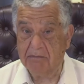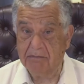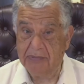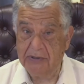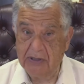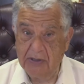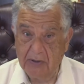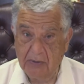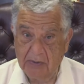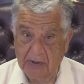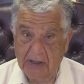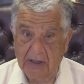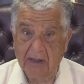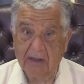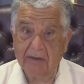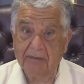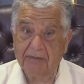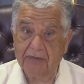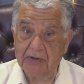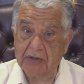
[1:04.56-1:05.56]
beauty
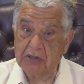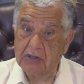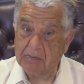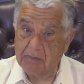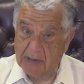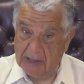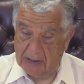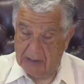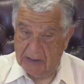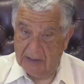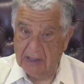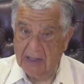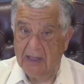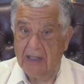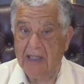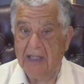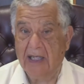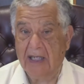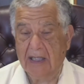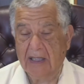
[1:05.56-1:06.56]
for speed.
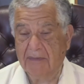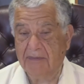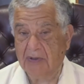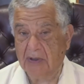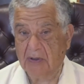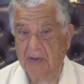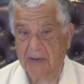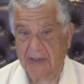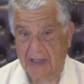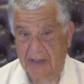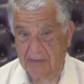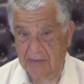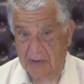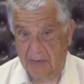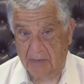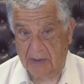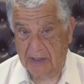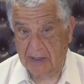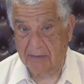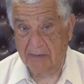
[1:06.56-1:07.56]
And if you go down
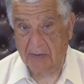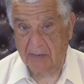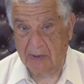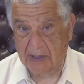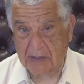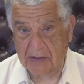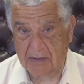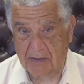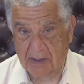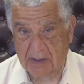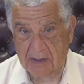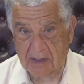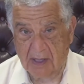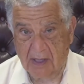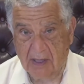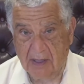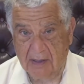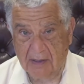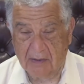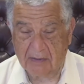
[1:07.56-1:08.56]
to any of the restaurants,
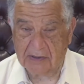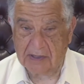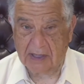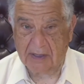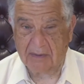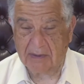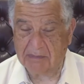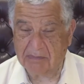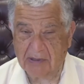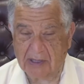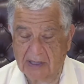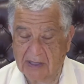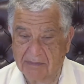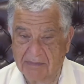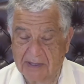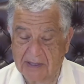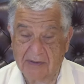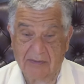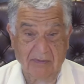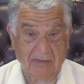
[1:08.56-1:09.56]
you'll see we put up
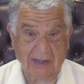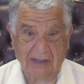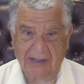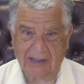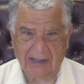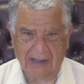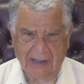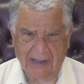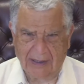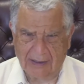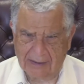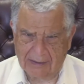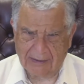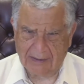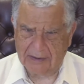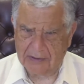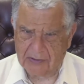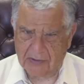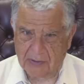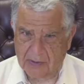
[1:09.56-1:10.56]
these really
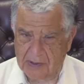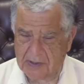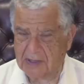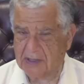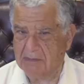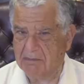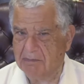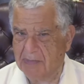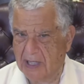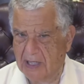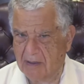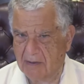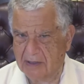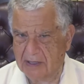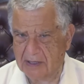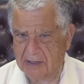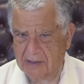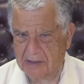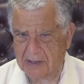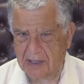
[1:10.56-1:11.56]
ugly Jersey
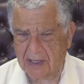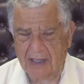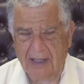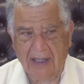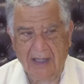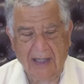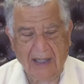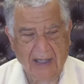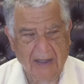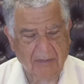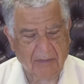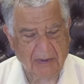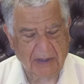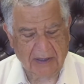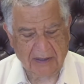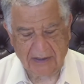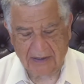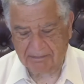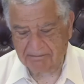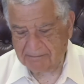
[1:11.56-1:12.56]
barriers. And
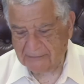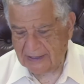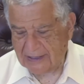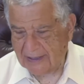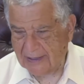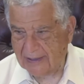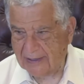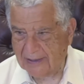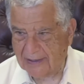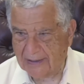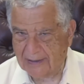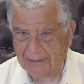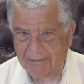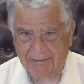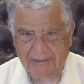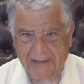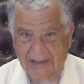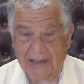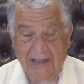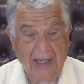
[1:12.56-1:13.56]
we
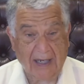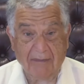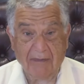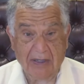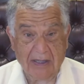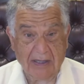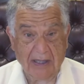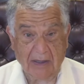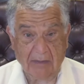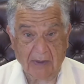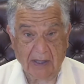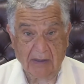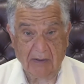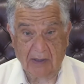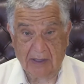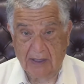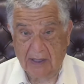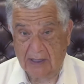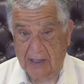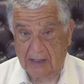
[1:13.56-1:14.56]
did everything we
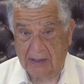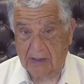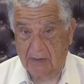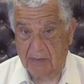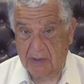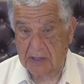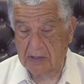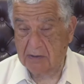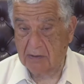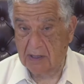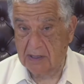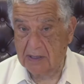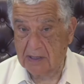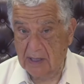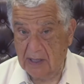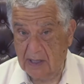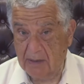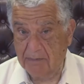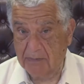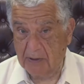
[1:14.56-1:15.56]
could to get the restaurants
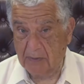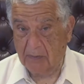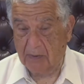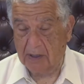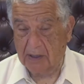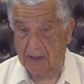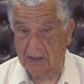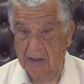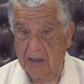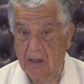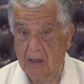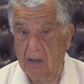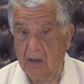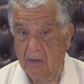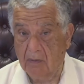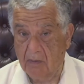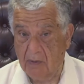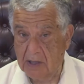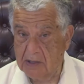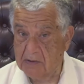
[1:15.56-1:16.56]
up and running.
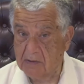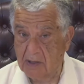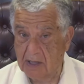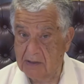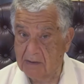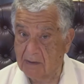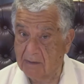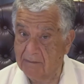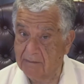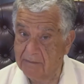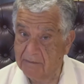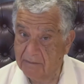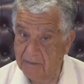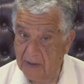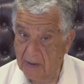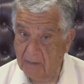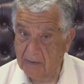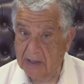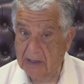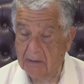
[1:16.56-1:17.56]
Restaurants are a
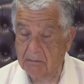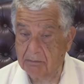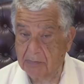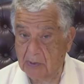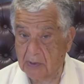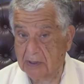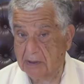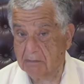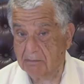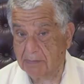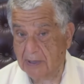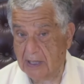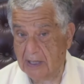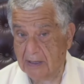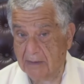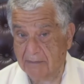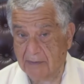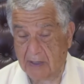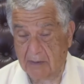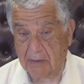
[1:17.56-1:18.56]
very important part
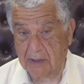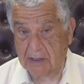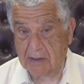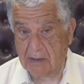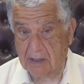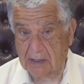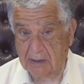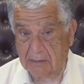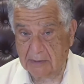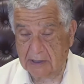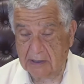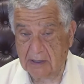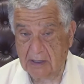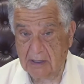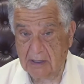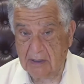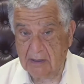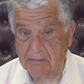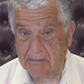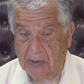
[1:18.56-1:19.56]
of our economy,
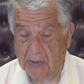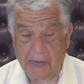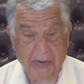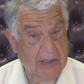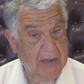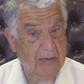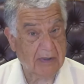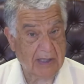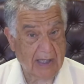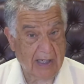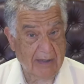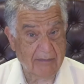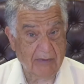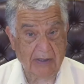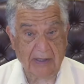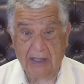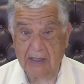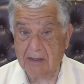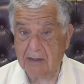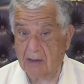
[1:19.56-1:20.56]
both here in
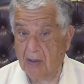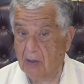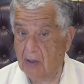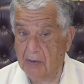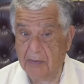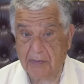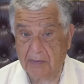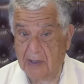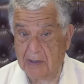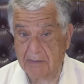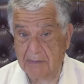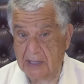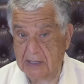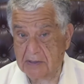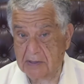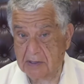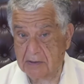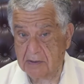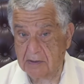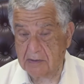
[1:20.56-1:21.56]
Haverhill and all throughout
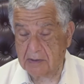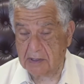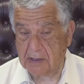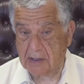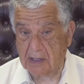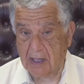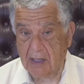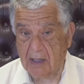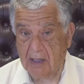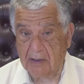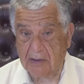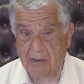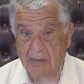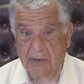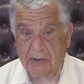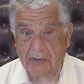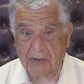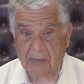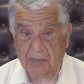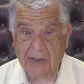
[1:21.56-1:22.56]
Massachusetts. There are
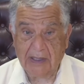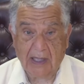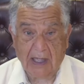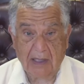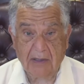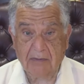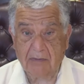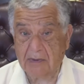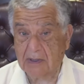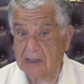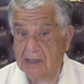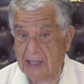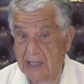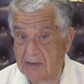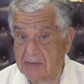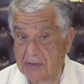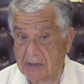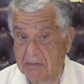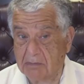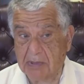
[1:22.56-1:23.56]

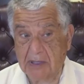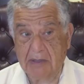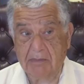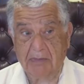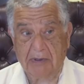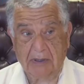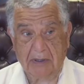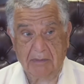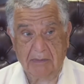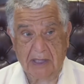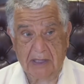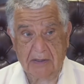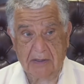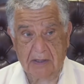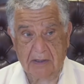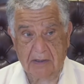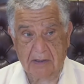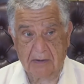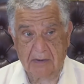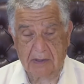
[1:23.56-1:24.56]
300,000 people in
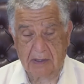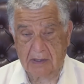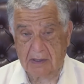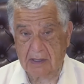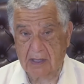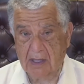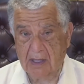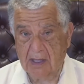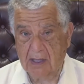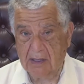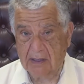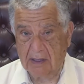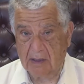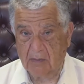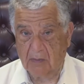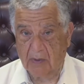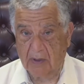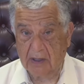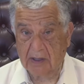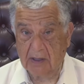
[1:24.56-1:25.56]
Massachusetts that
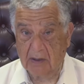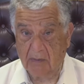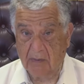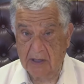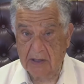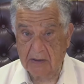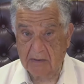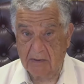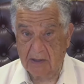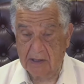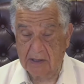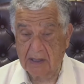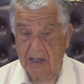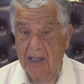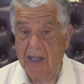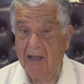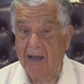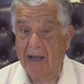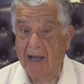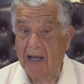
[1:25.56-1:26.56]
work in restaurants.
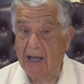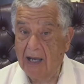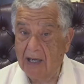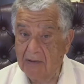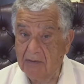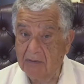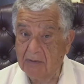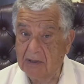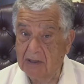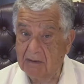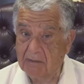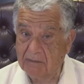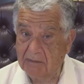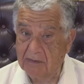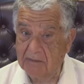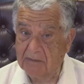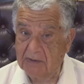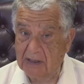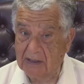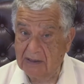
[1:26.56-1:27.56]

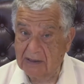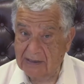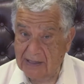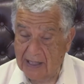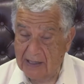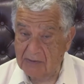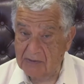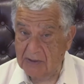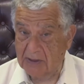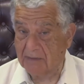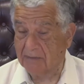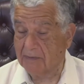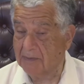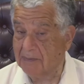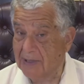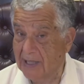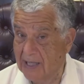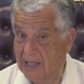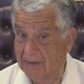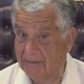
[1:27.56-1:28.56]
150,000 of them,
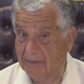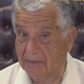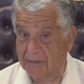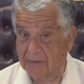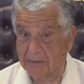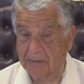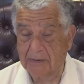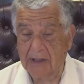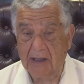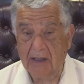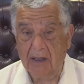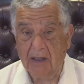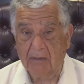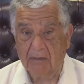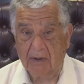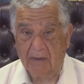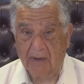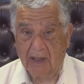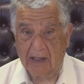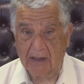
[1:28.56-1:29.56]
half of them,
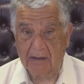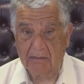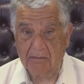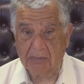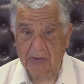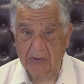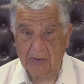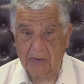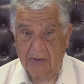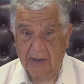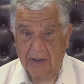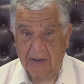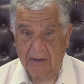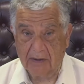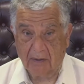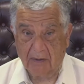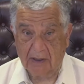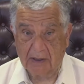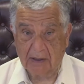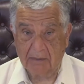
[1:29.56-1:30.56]
were unemployed
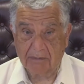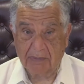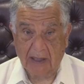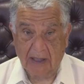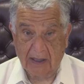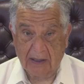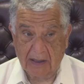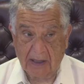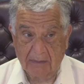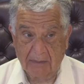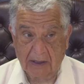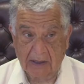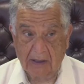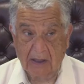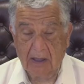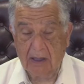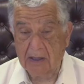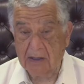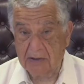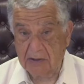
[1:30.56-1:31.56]
during the pandemic
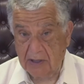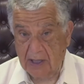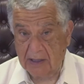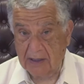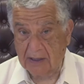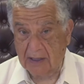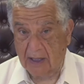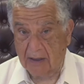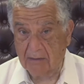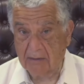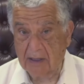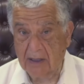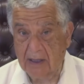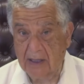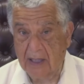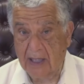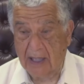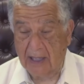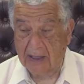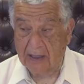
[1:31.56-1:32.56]
shutdown.
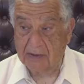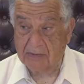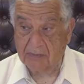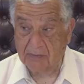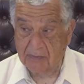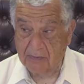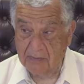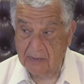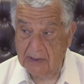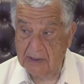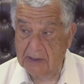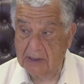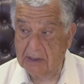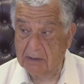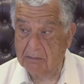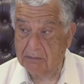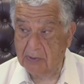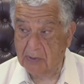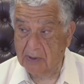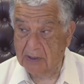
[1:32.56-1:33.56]
And it's really
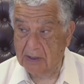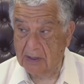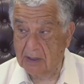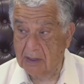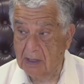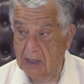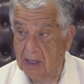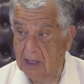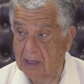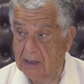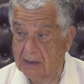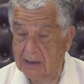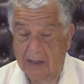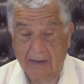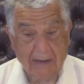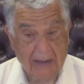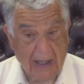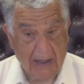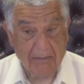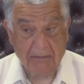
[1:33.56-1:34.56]
important to
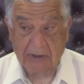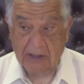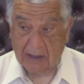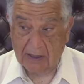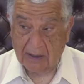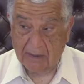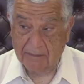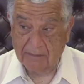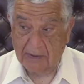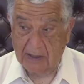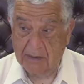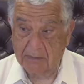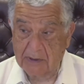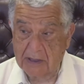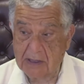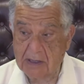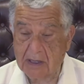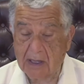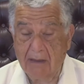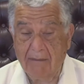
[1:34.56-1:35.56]
them, to their
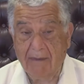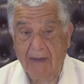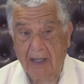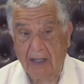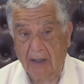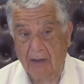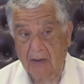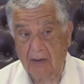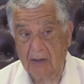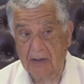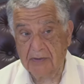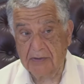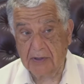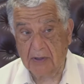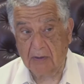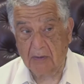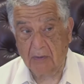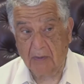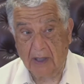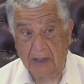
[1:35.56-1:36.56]
families, and
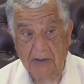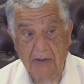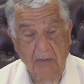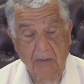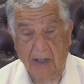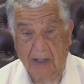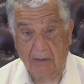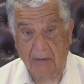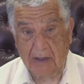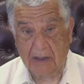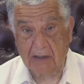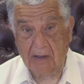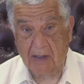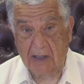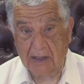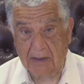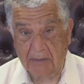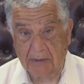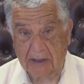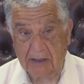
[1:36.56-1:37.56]
also to our
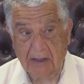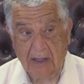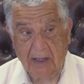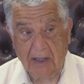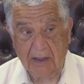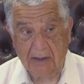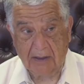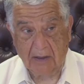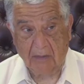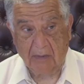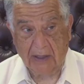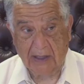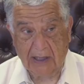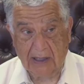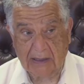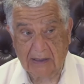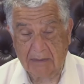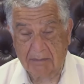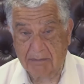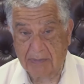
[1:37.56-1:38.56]
economy that we
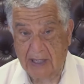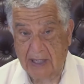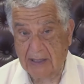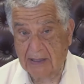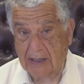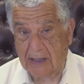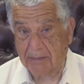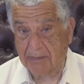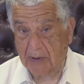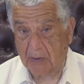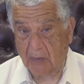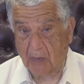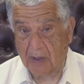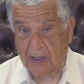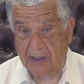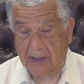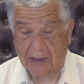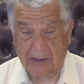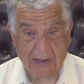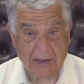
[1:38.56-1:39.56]
get them back up and
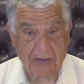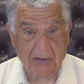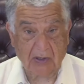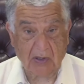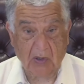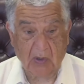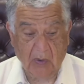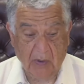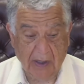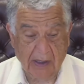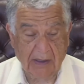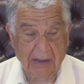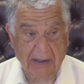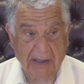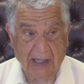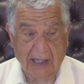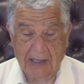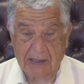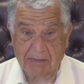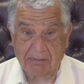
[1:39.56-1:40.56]
running as
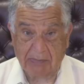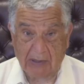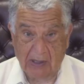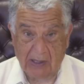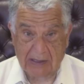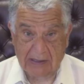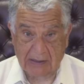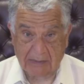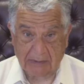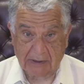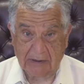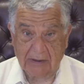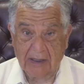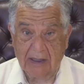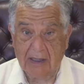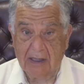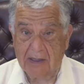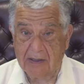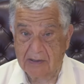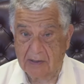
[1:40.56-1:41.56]
quickly as possible.
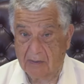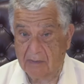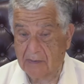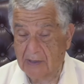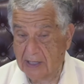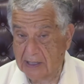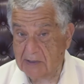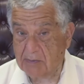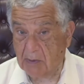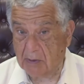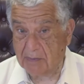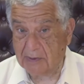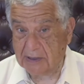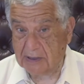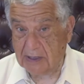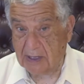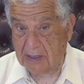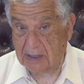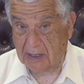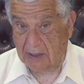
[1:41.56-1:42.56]
So that's what we
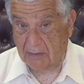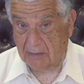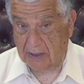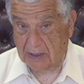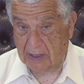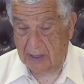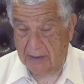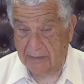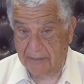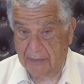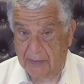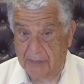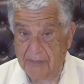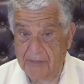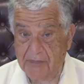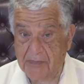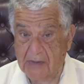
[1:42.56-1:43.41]
did here in Haverhill.